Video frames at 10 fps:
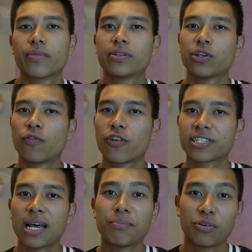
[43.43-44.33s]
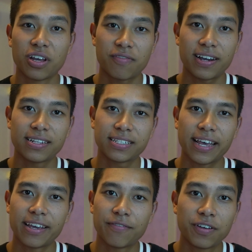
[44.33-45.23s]
So for example, if I
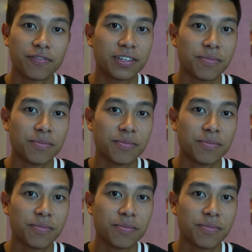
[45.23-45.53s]
say 50